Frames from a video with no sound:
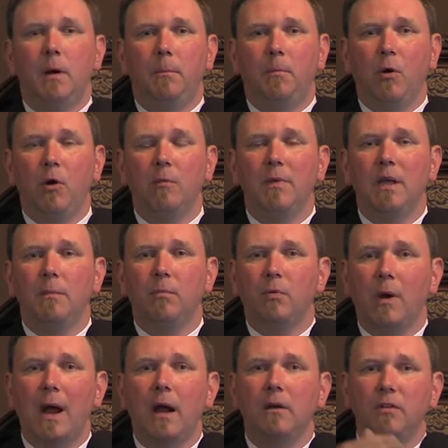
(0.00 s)
permit
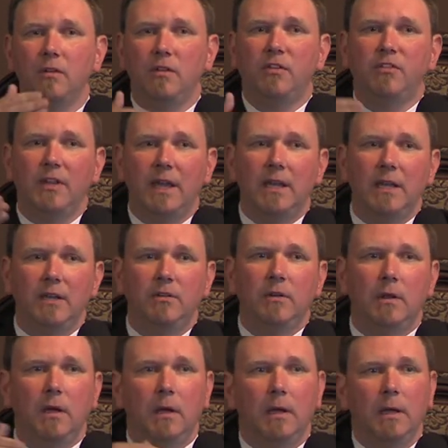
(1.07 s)
prior to the state
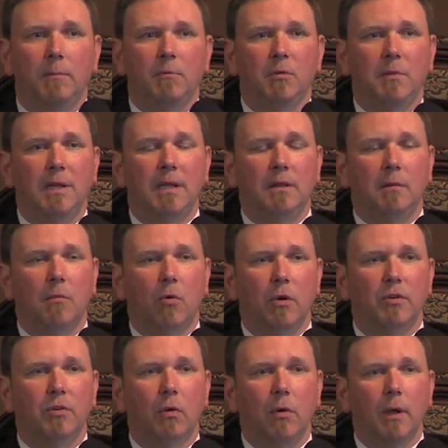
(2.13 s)
implementing the
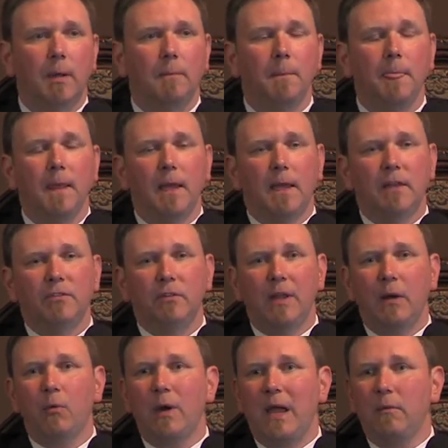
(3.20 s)
moratorium, so
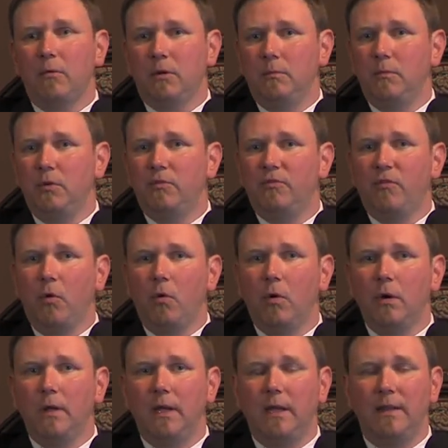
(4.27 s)
they were able to move
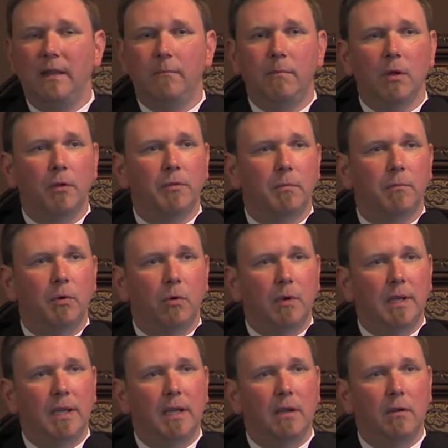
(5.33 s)
forward, and they built a
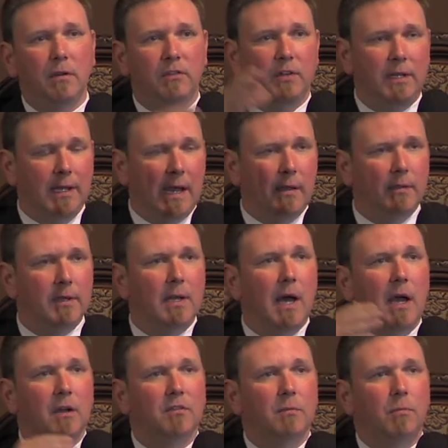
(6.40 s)
buoy here. It's sitting out on the
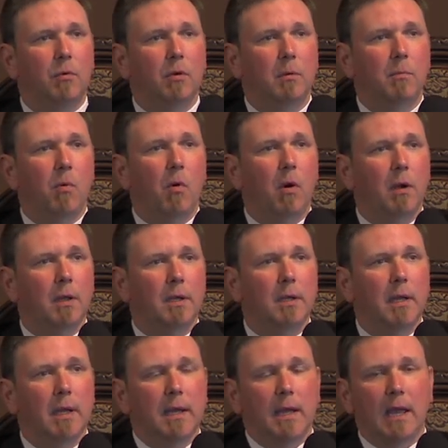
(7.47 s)
docks in Port of Portland,
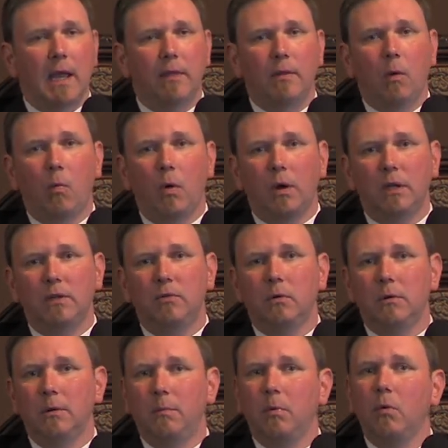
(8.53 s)
and they're working
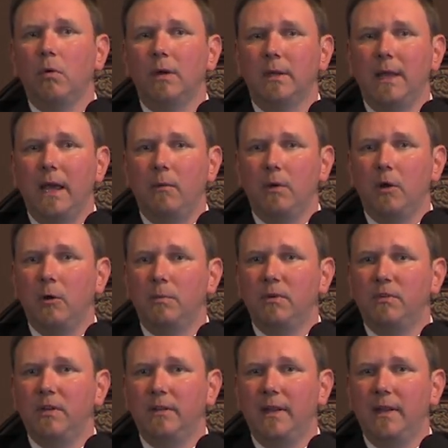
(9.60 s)
toward deploying that. We hope to see